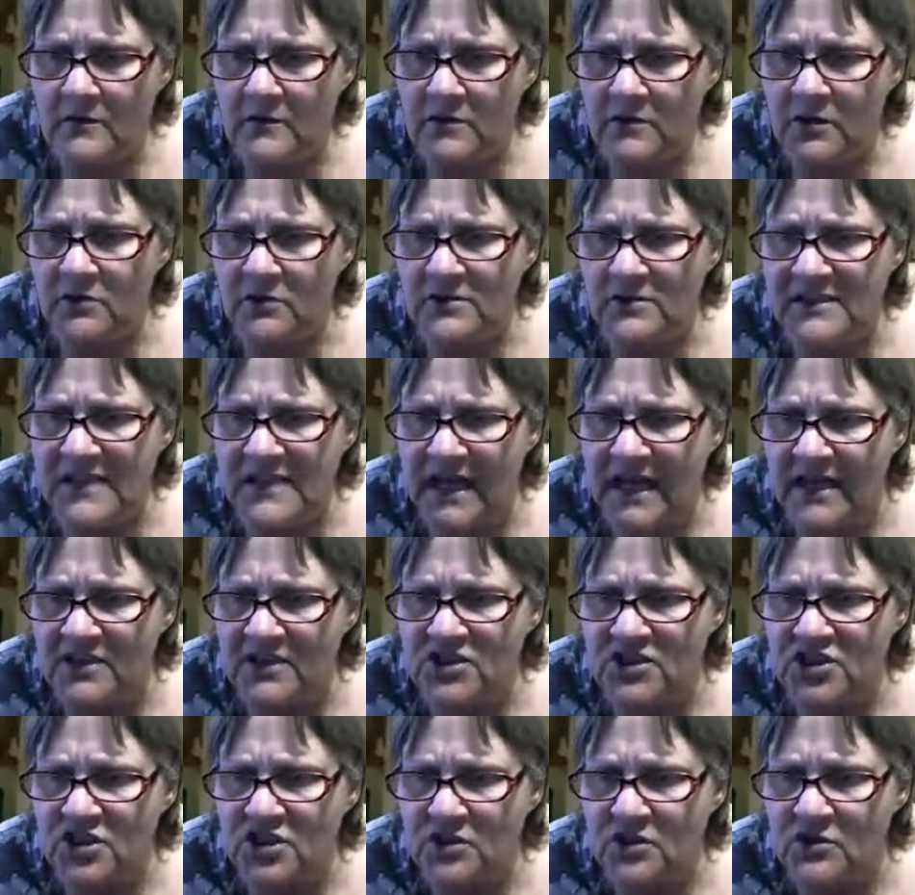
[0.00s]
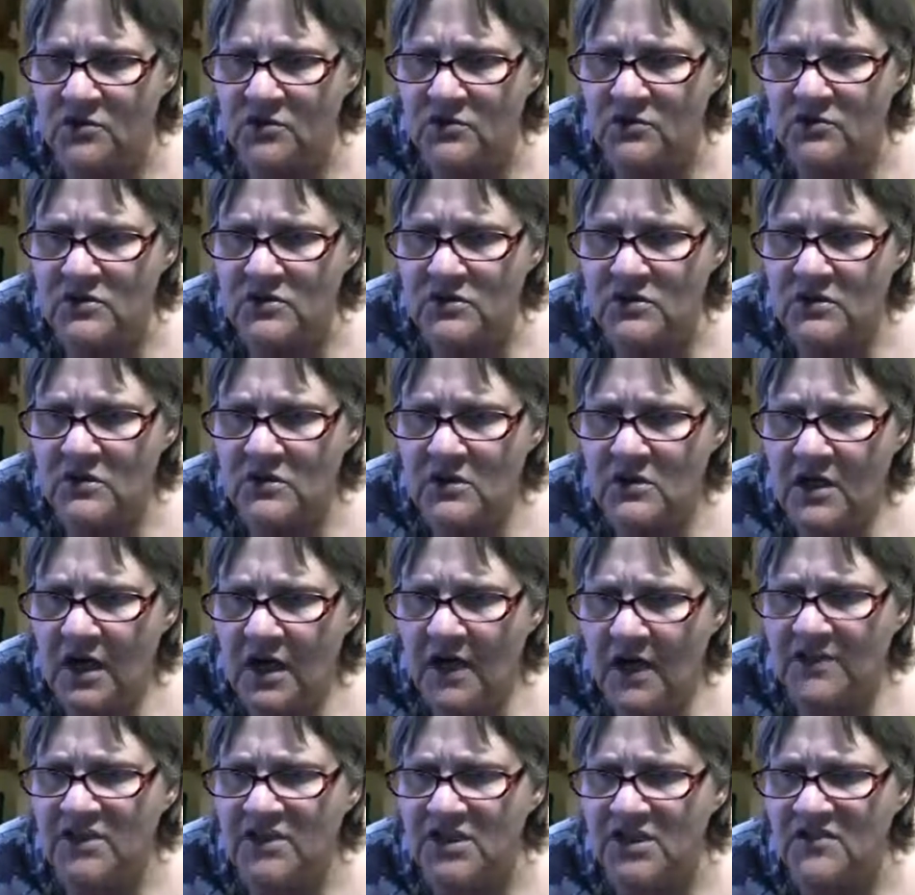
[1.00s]
No sad shows.
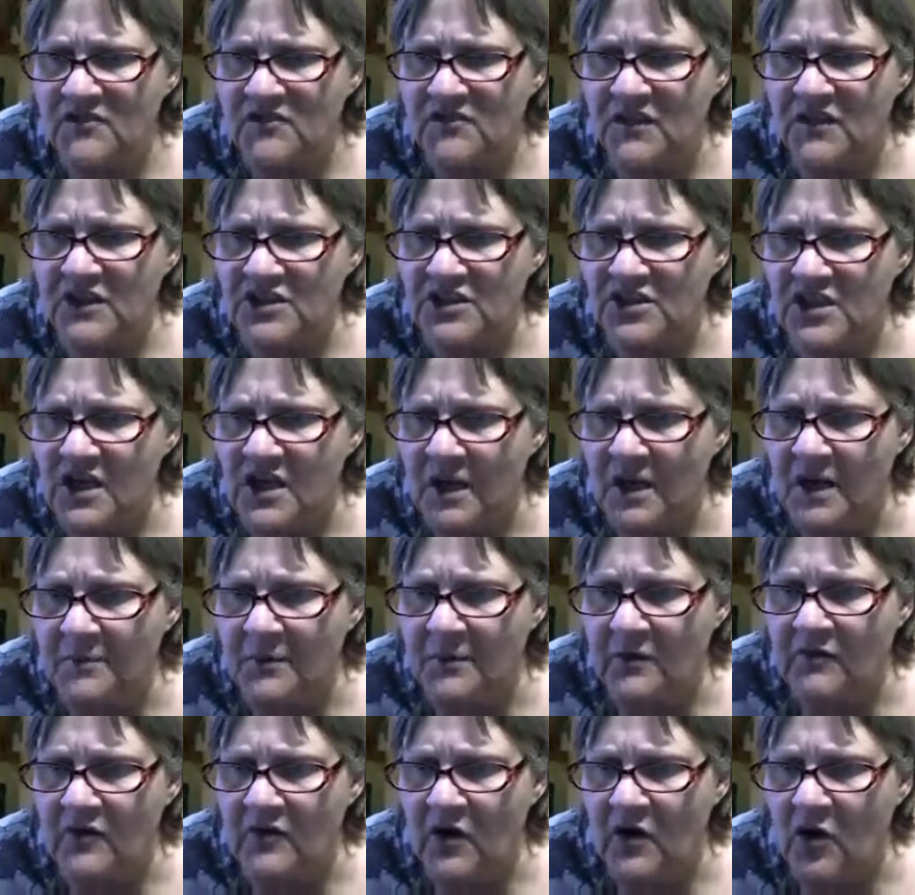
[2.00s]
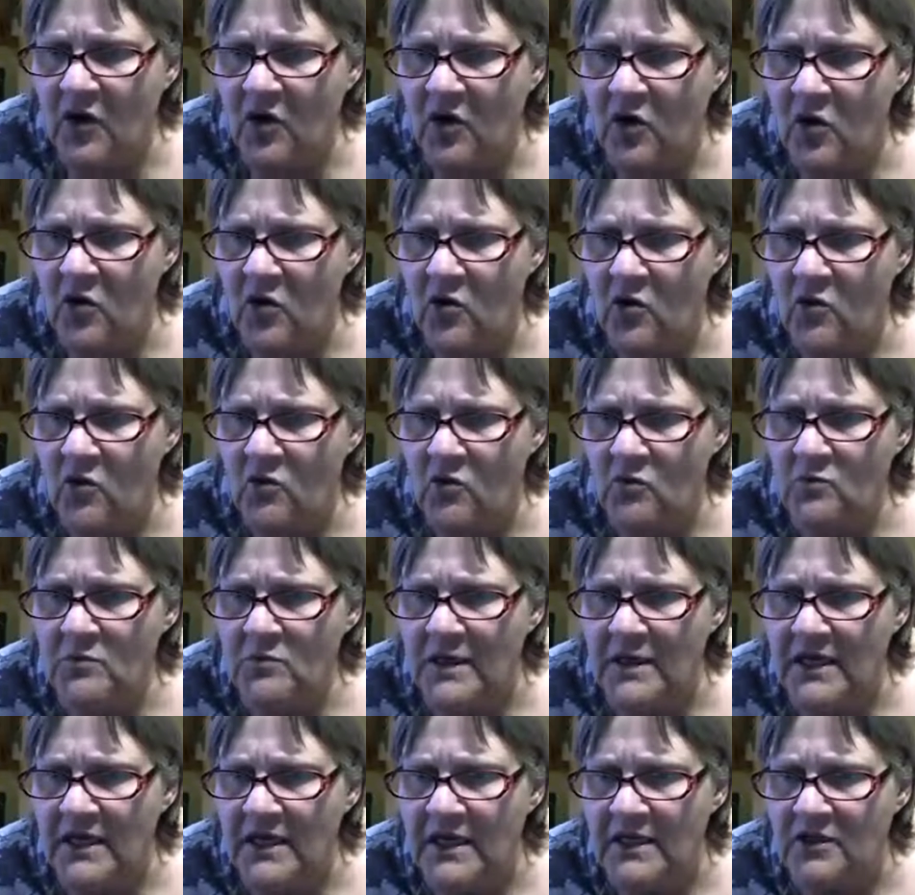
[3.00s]
I just finished a cup of
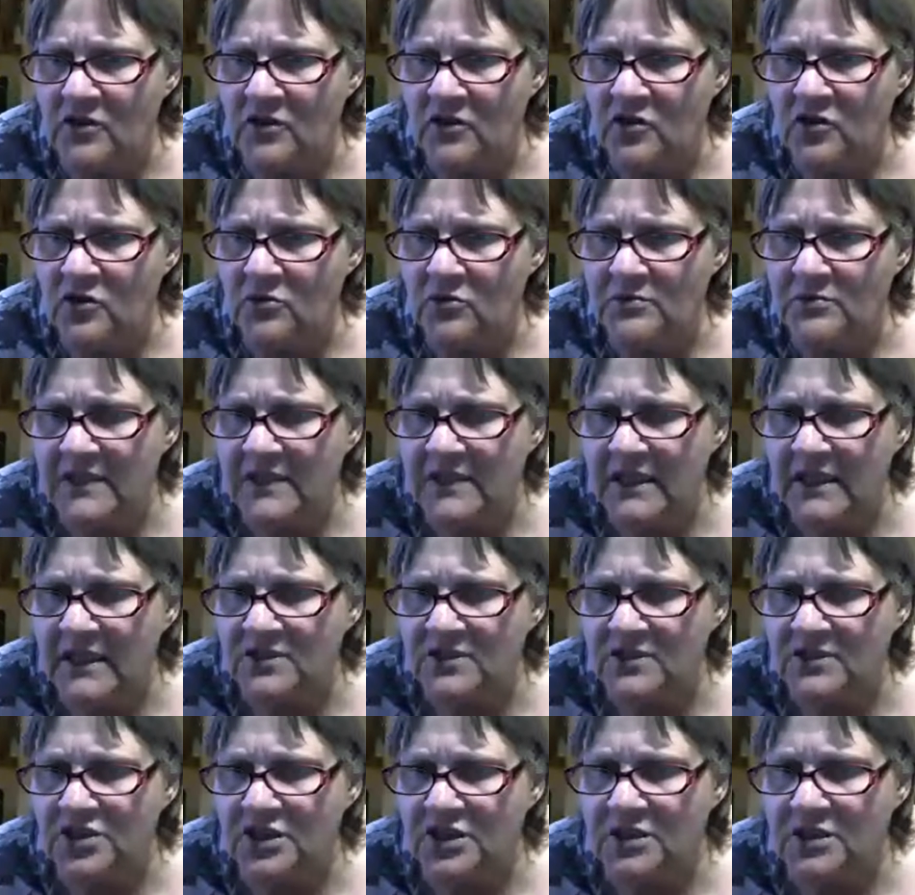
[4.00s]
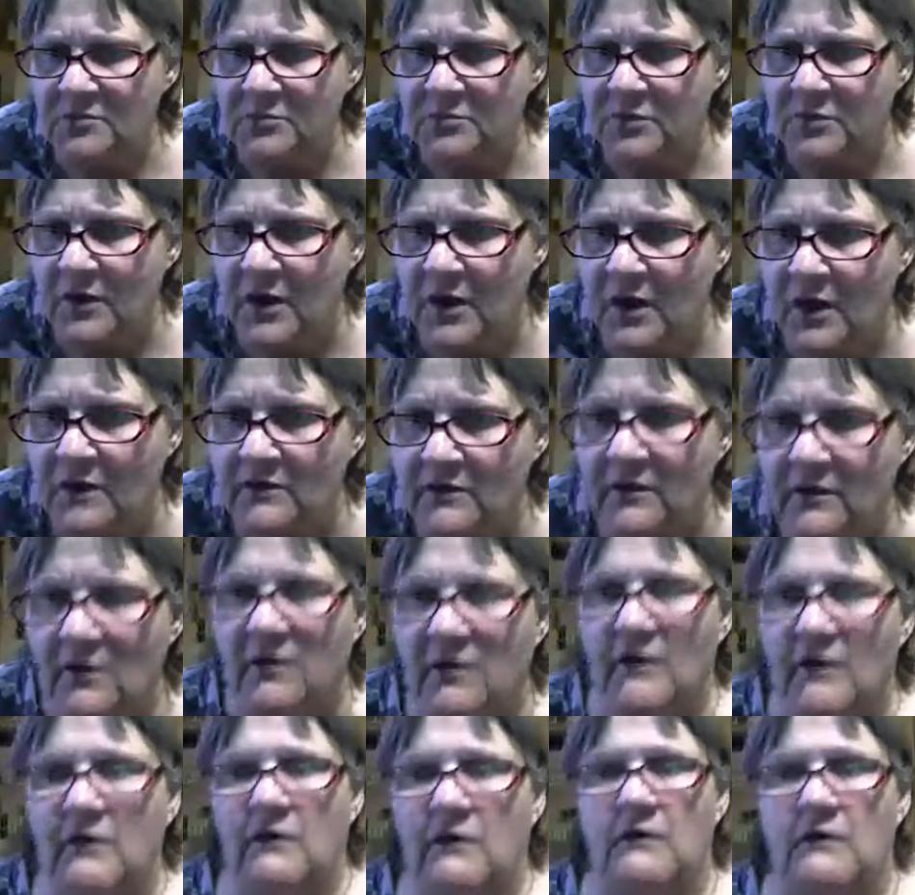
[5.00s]
homemade home canned chicken broth.
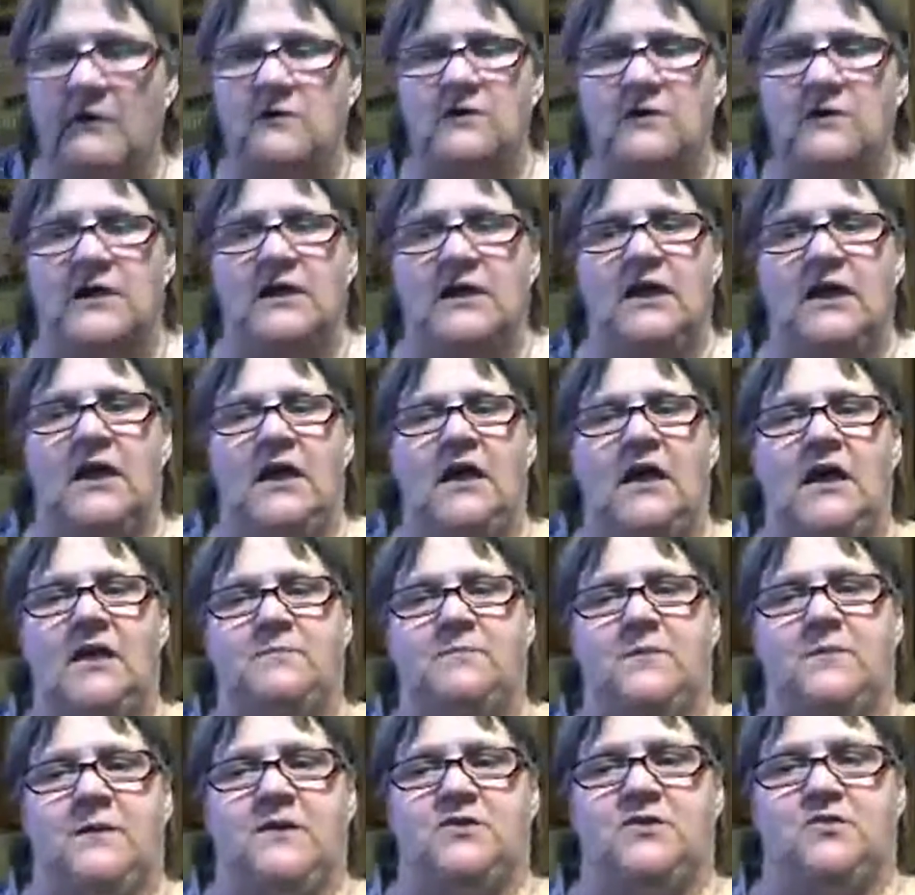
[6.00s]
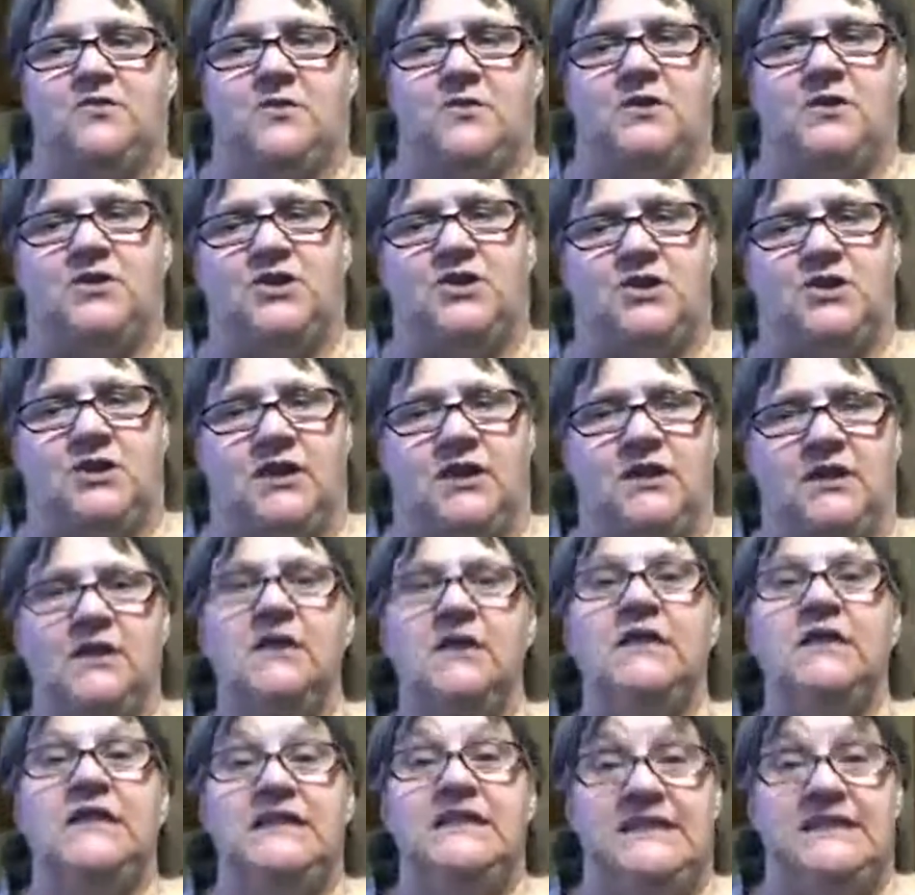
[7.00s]
Oh yeah, Patriot Chick.
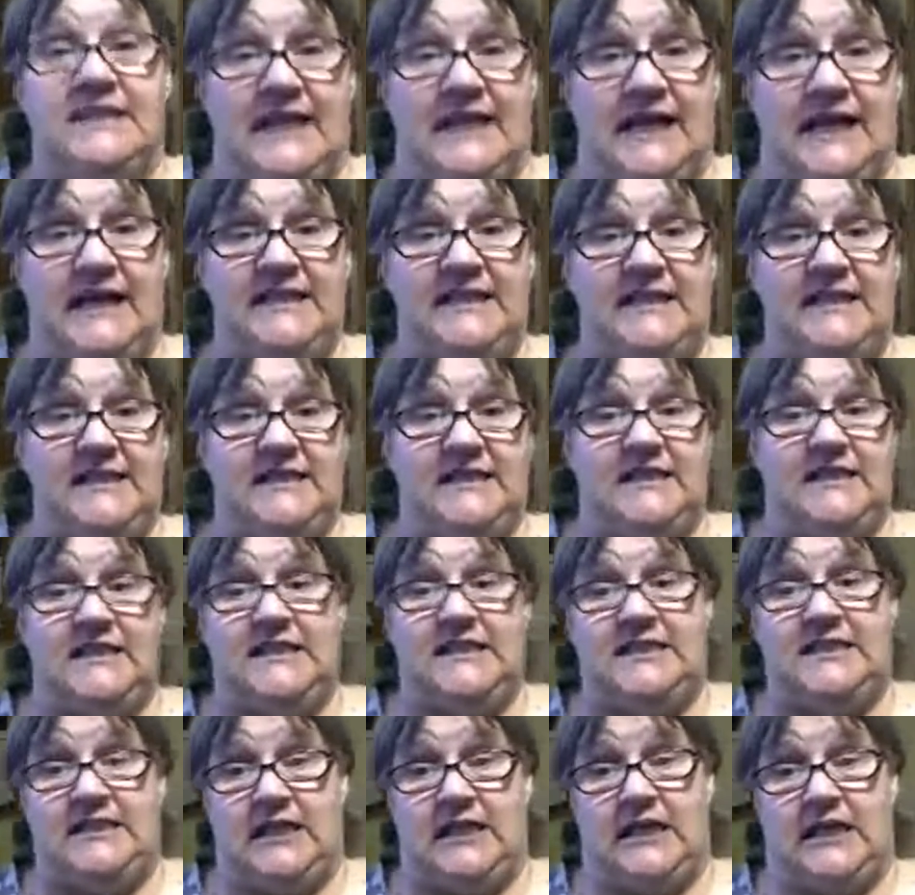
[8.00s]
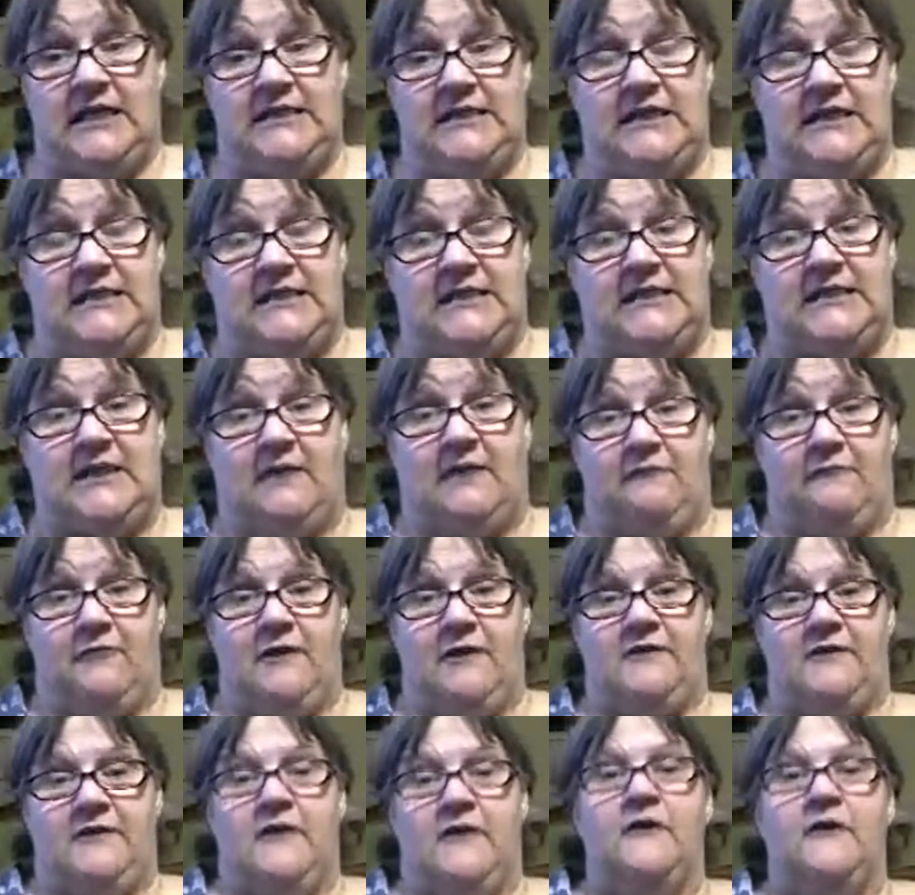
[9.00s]
That's the stuff
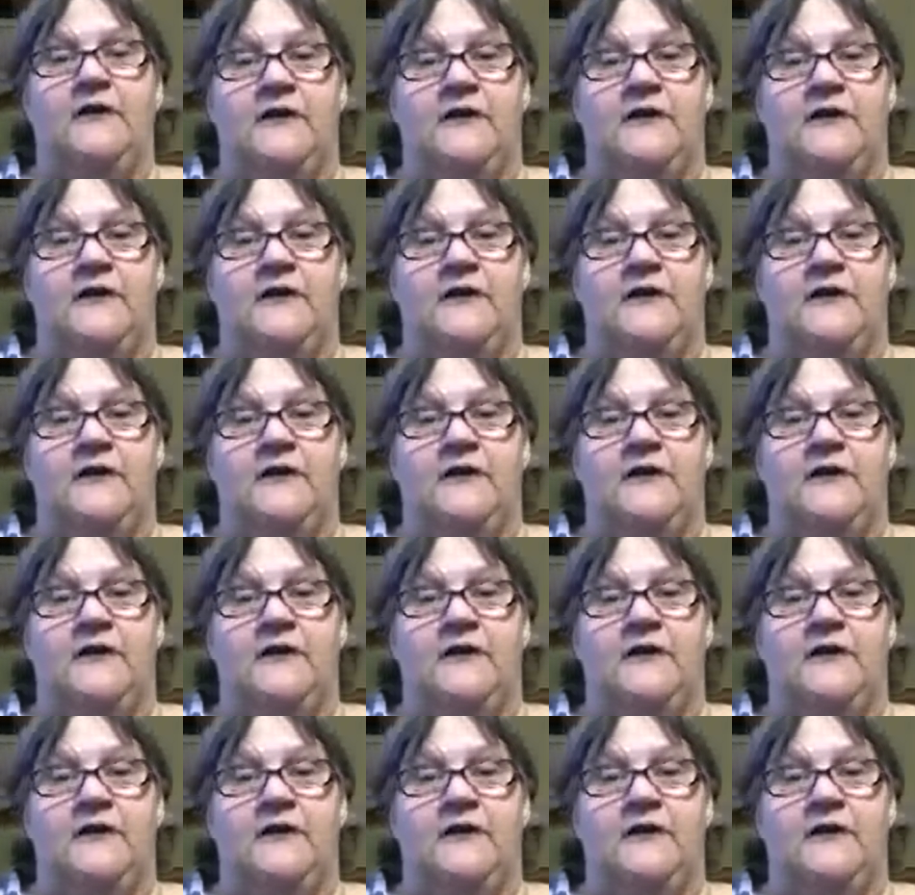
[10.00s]
right there.